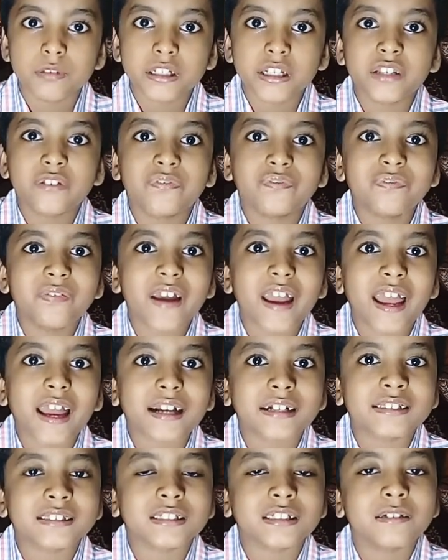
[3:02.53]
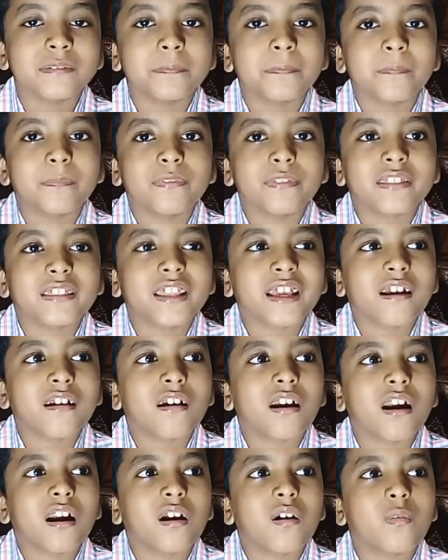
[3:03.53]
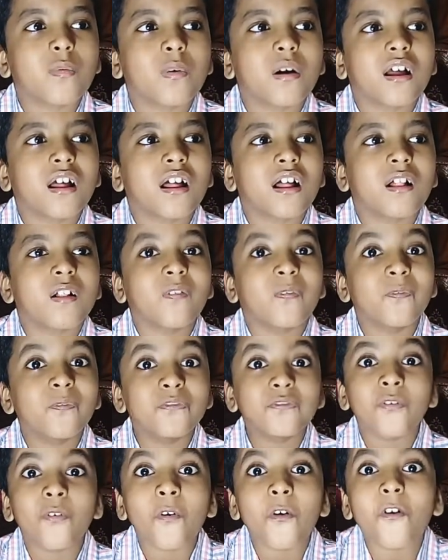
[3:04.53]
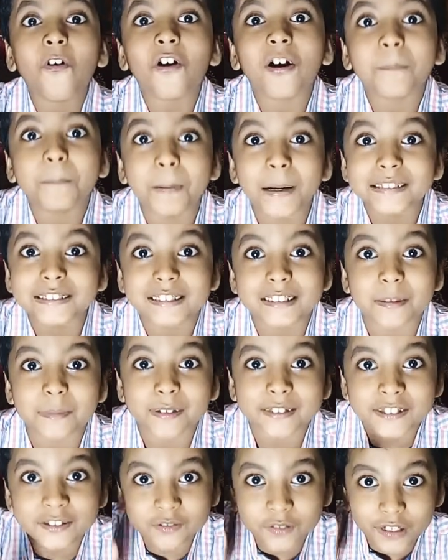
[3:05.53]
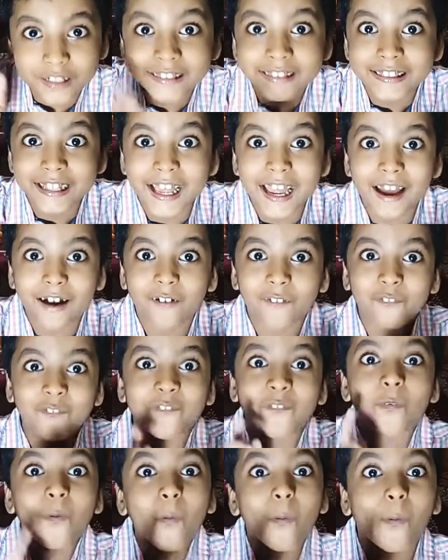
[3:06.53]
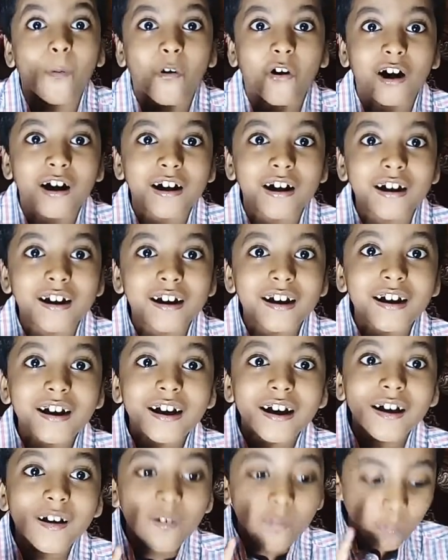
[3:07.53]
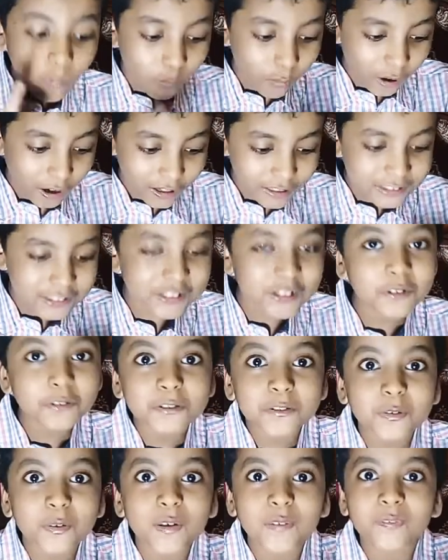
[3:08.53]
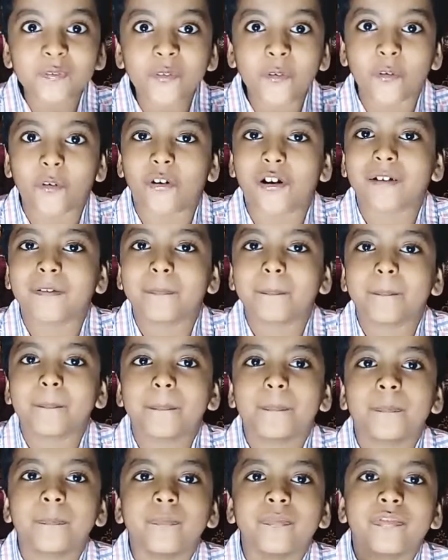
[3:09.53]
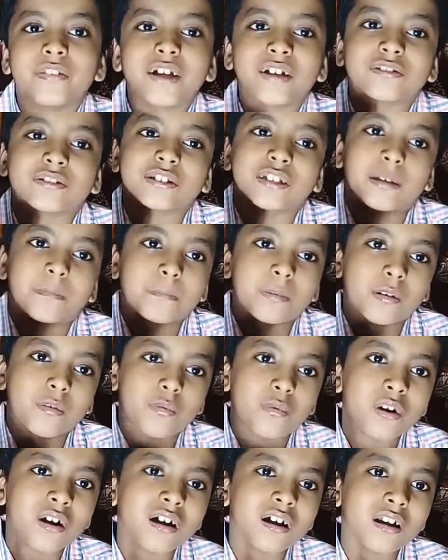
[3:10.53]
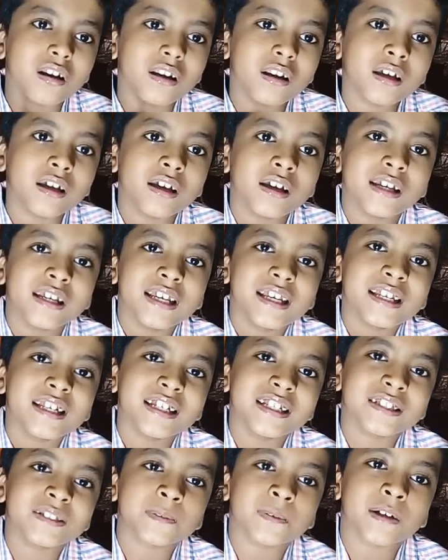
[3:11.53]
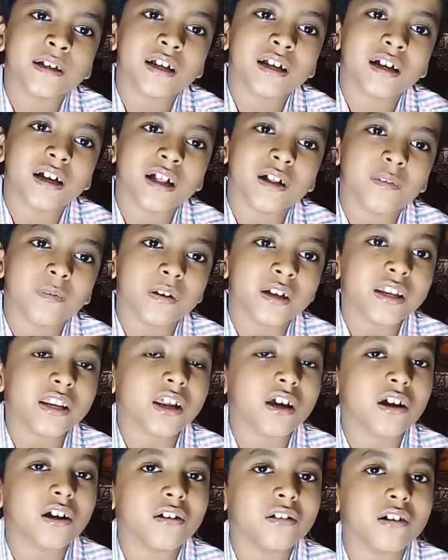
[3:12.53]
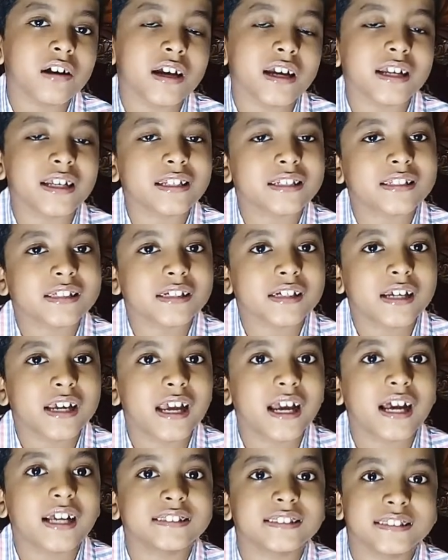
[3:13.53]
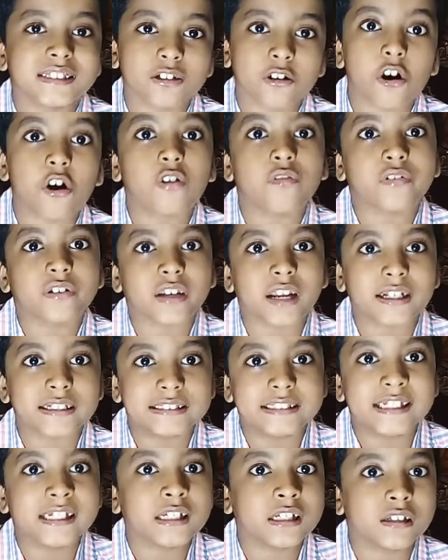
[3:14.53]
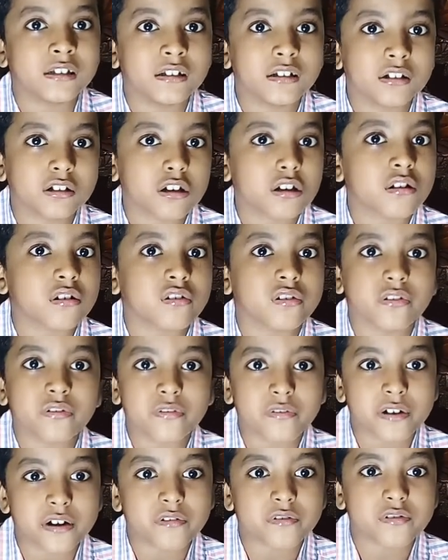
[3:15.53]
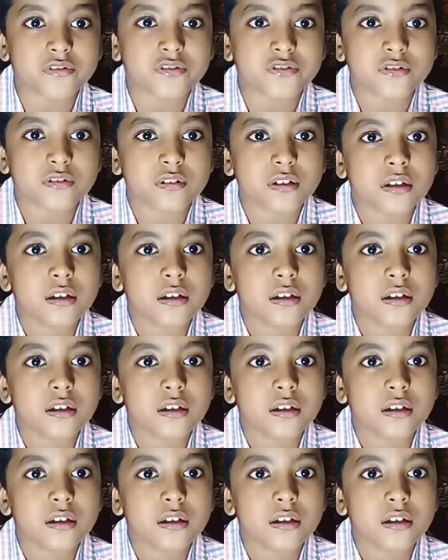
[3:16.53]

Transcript: In fact, there are well four pandemics right now. Four. One, two, three, four. Now the number one is well we know it as the COVID nineteen coronavirus.